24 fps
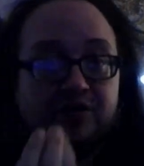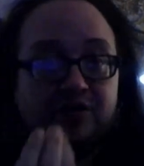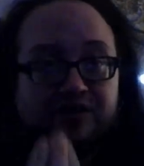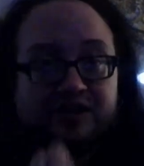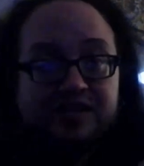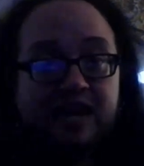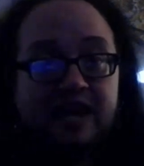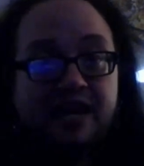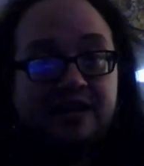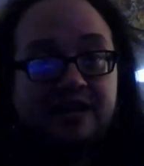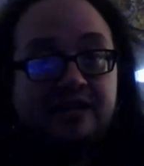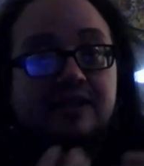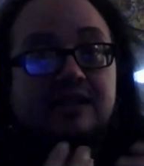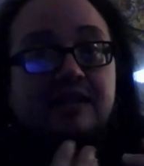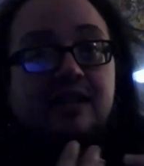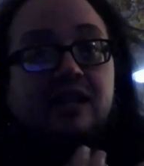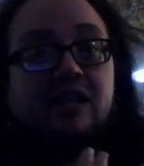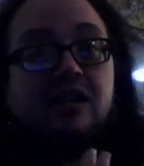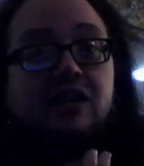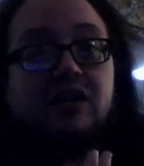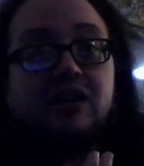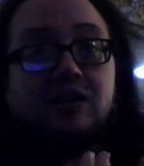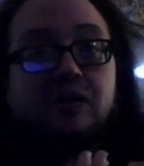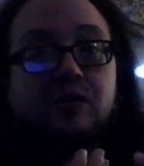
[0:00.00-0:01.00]
a tent,
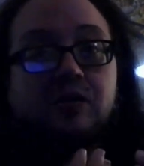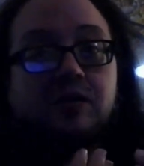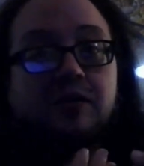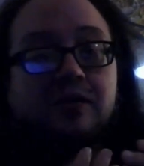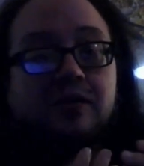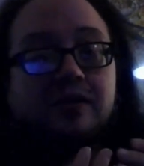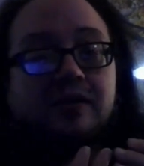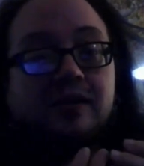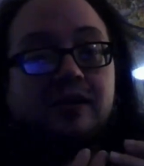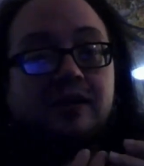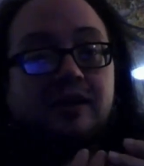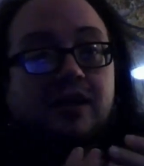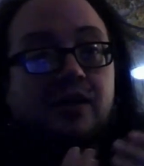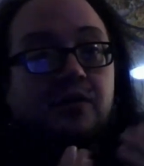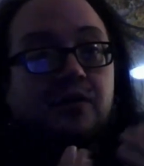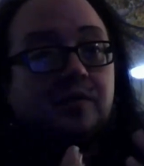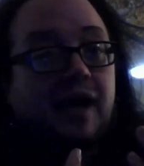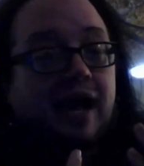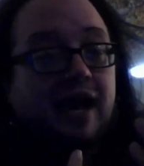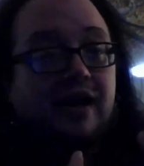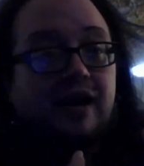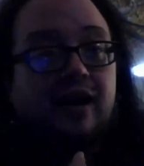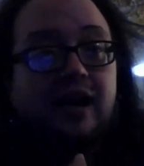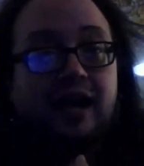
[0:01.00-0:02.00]
you know,
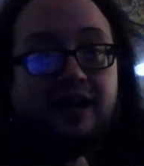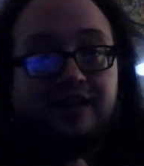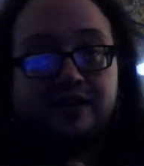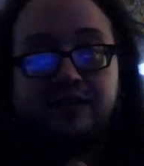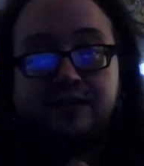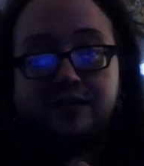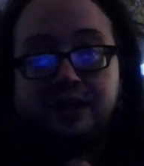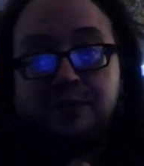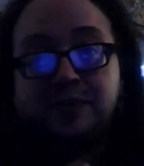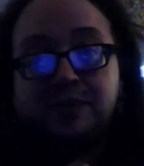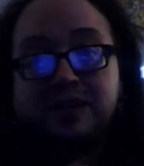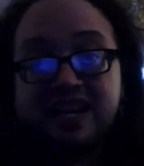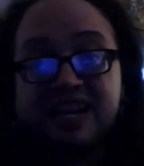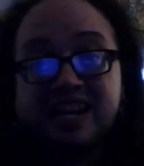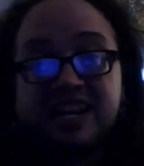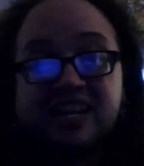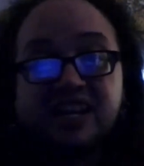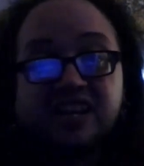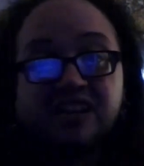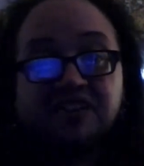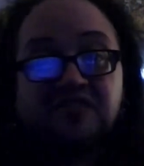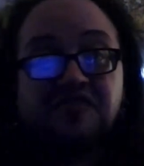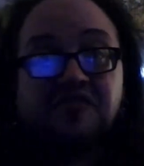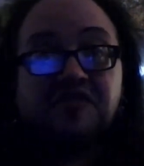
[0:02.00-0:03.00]
at the
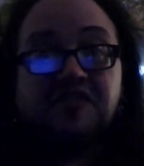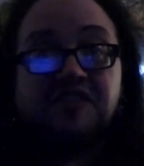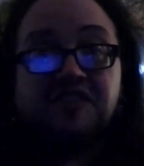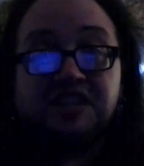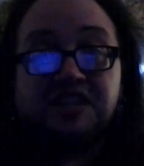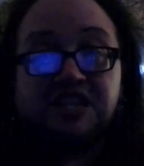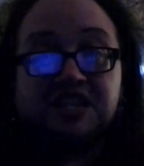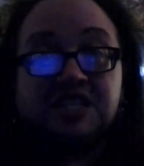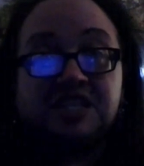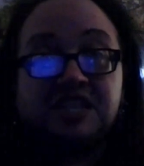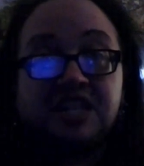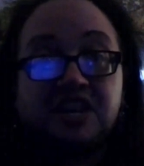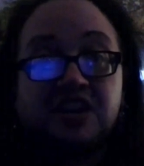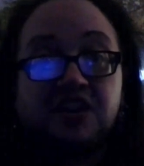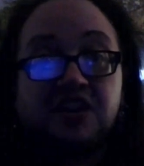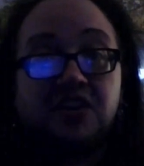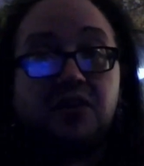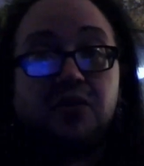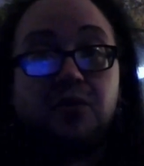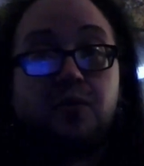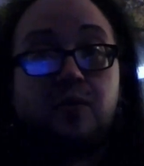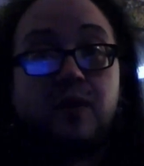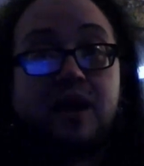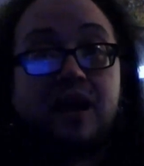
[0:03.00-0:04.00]
beginning of this
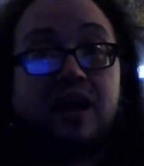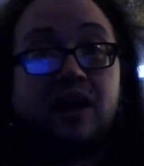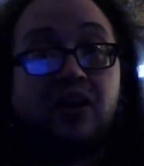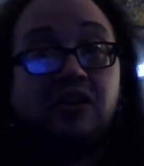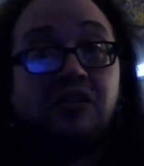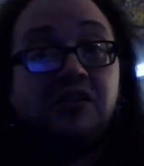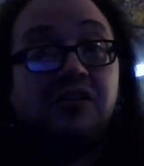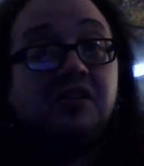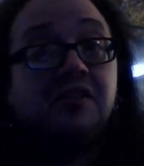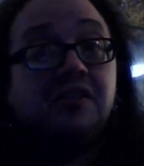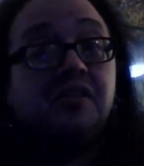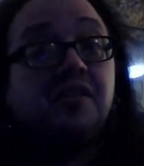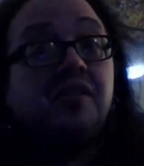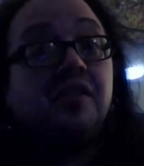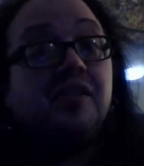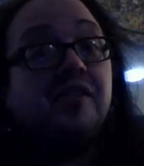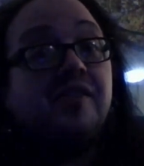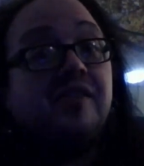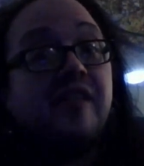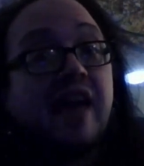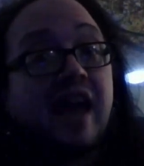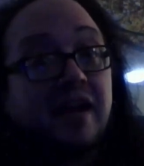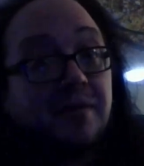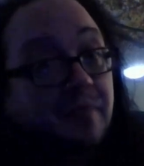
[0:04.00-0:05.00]
year. Well,
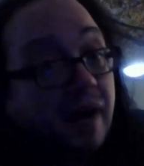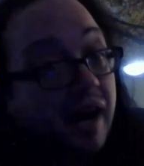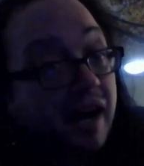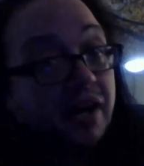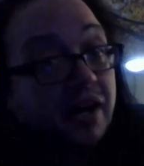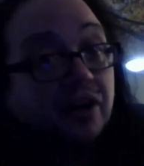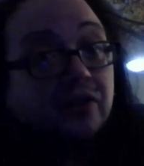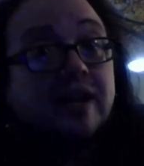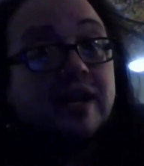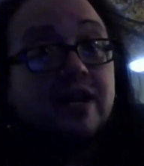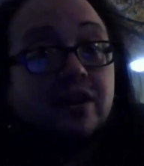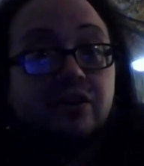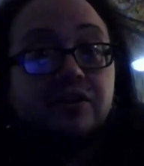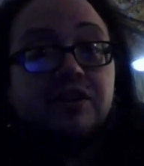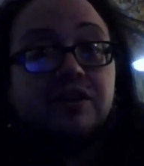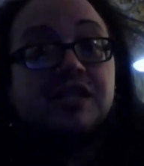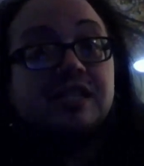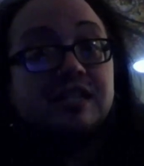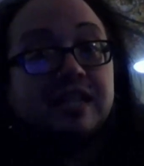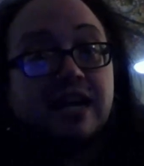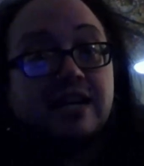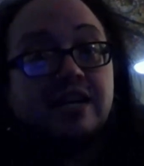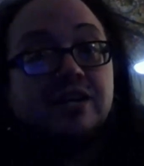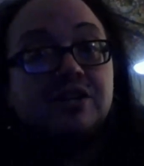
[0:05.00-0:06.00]
that moderator
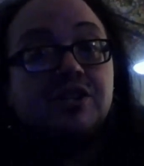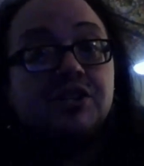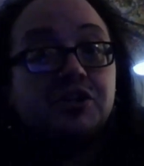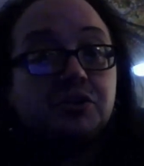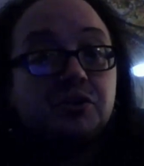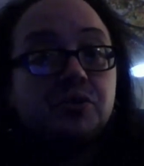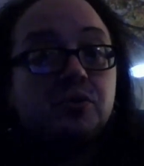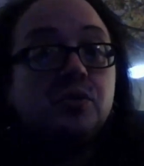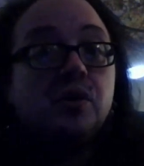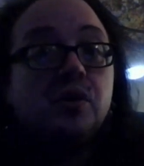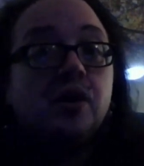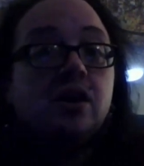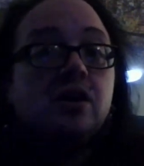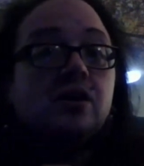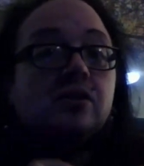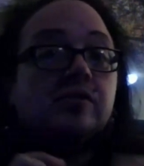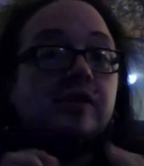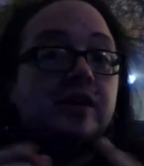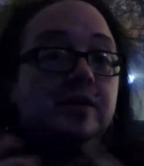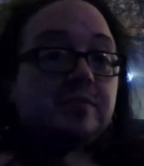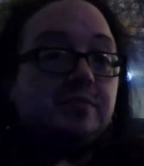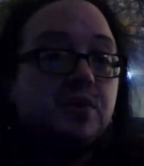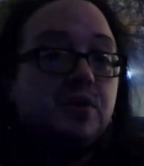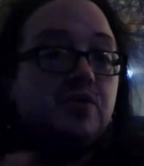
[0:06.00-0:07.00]
decided to
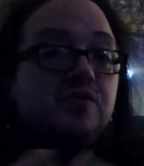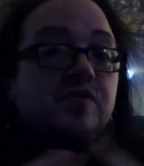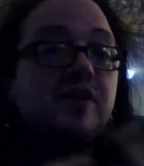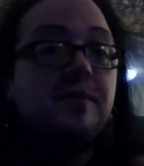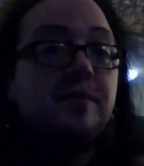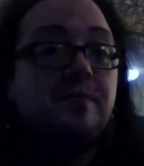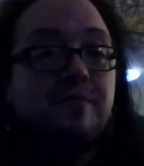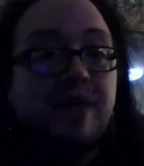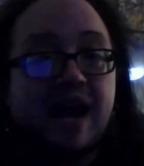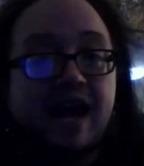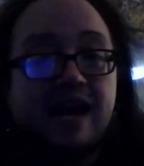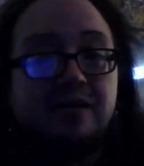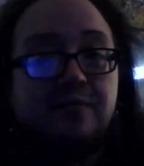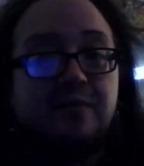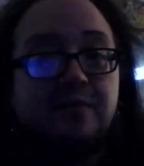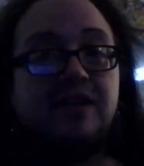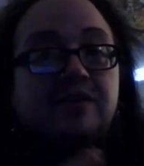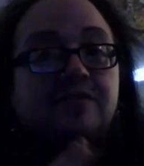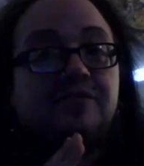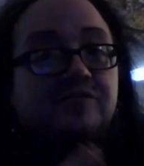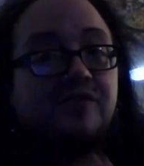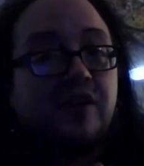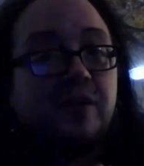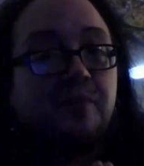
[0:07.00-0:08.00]
remove and ban
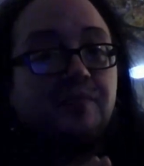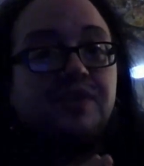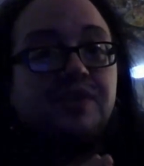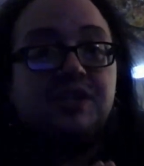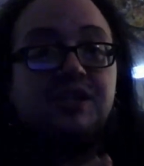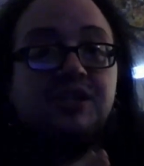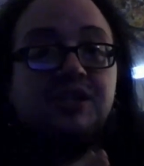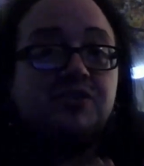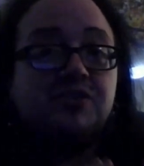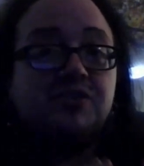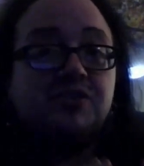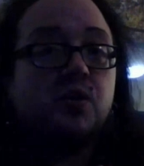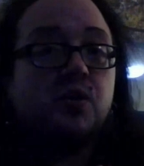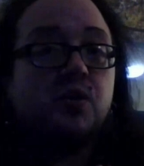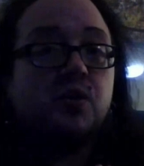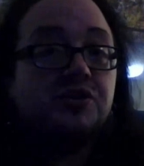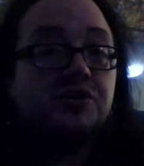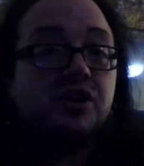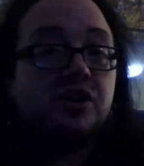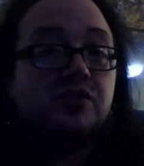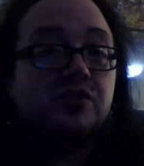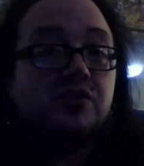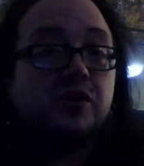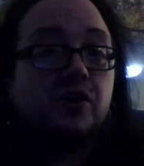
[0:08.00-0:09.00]
me from the Discord
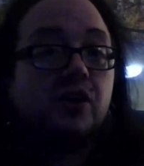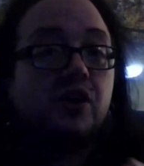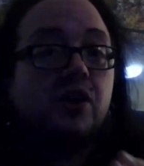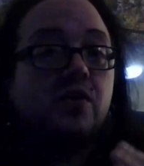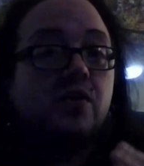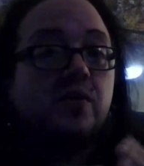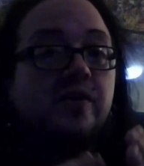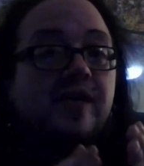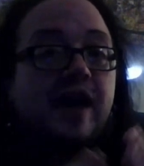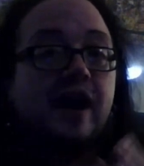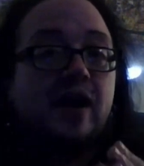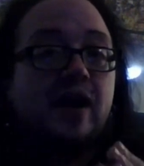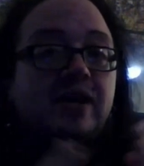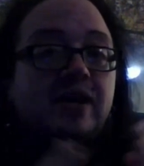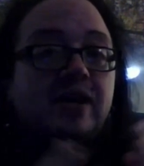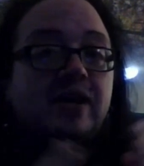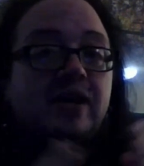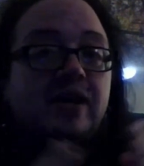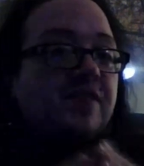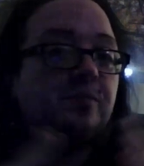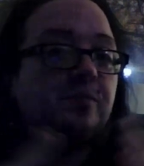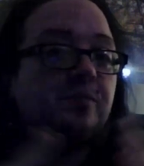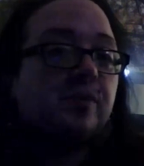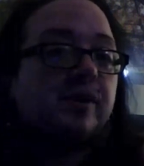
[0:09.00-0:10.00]
server without
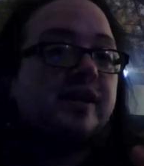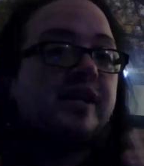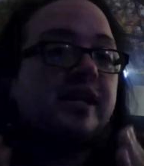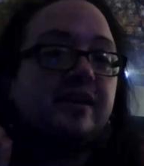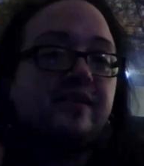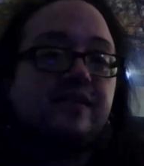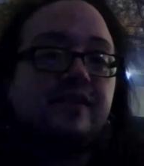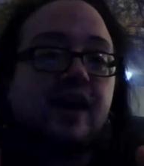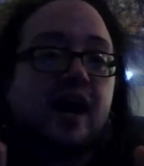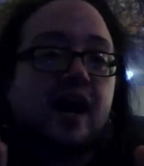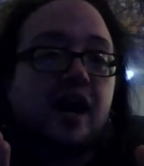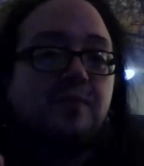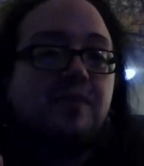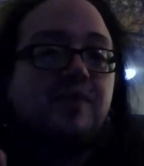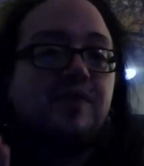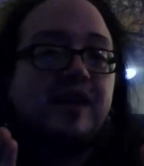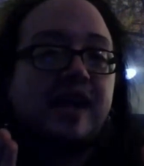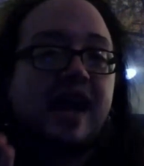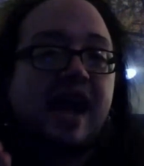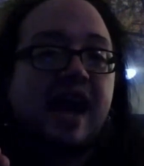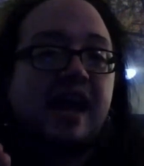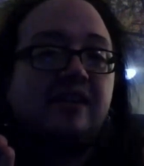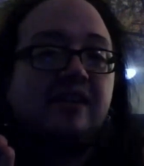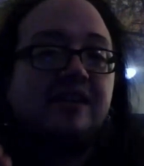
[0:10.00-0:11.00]
even bringing up
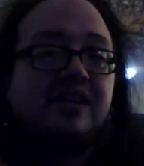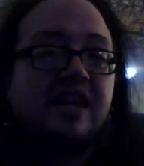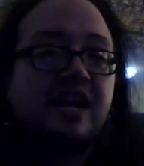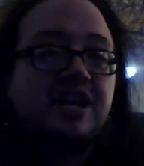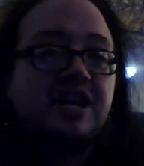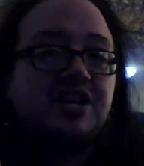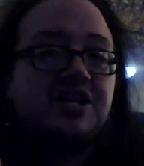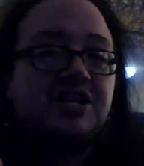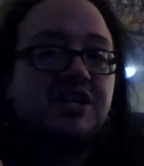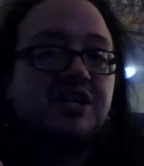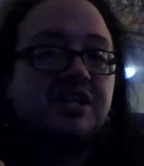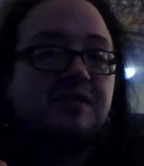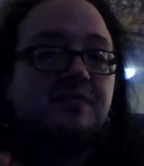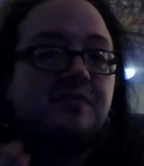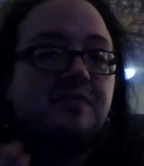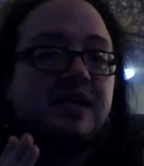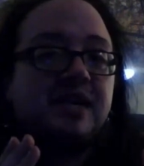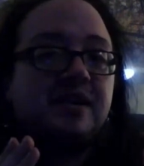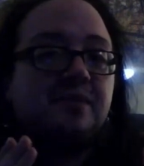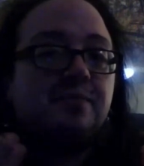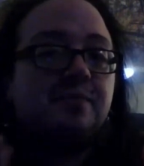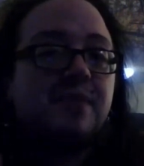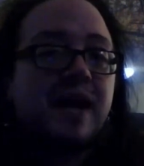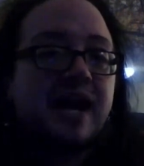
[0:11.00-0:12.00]
the allegations
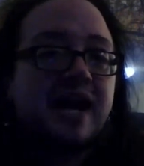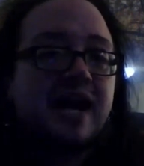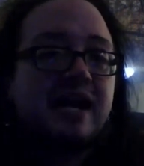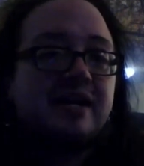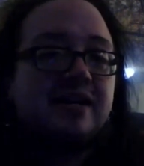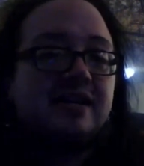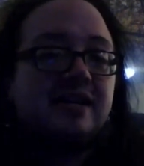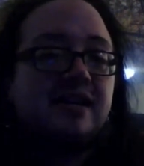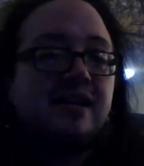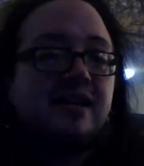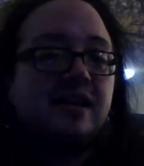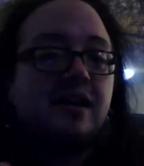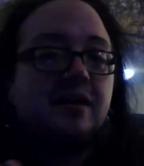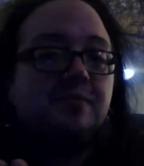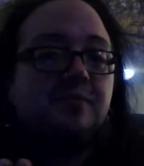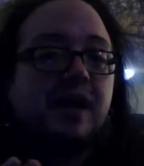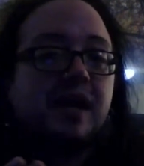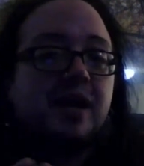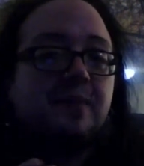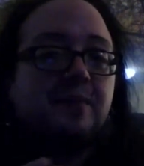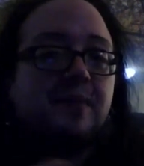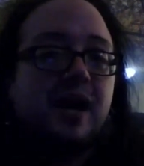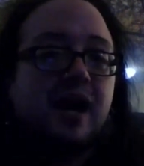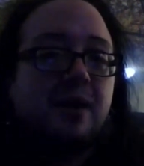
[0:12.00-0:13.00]
being made
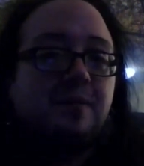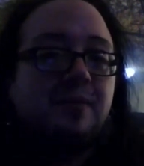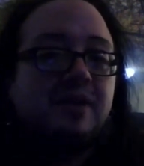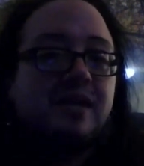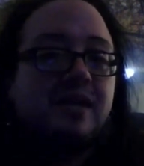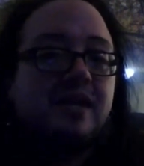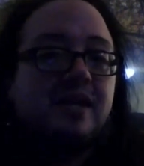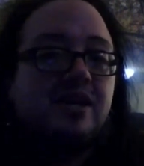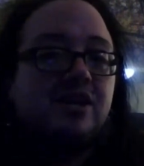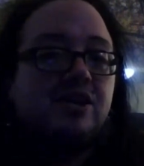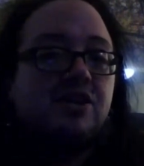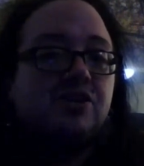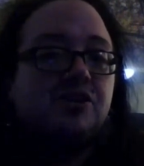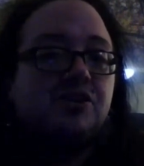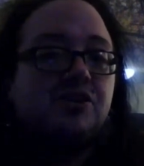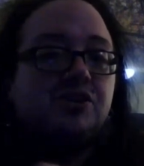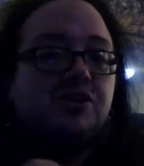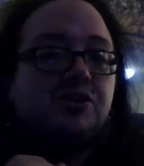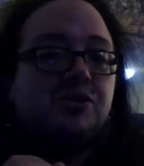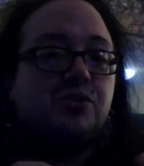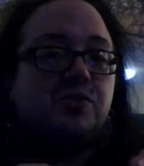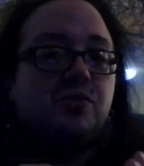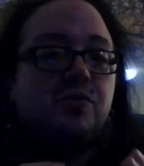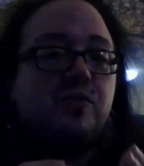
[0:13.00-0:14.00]
by Poppy
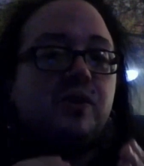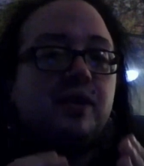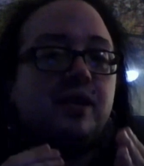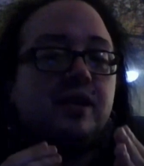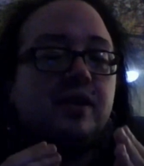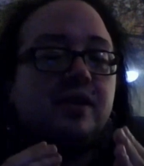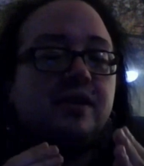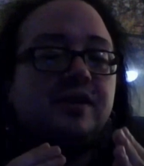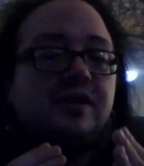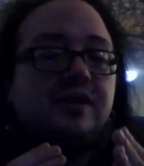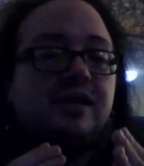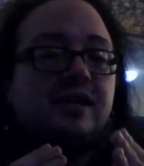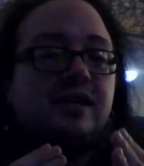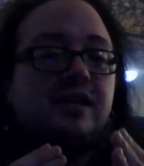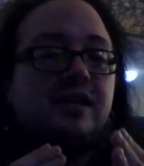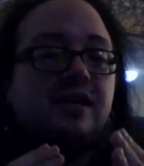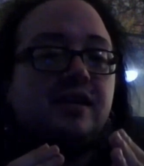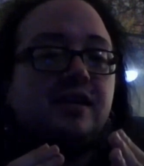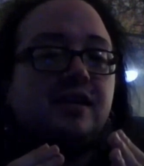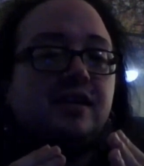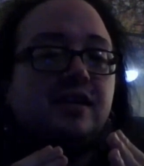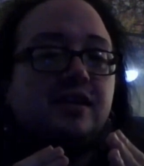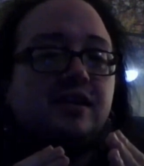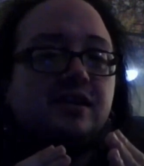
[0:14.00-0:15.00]
to
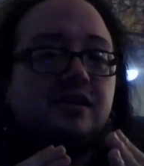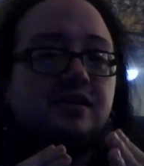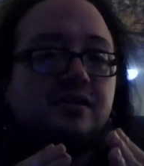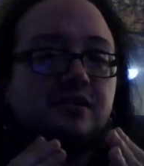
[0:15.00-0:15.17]
the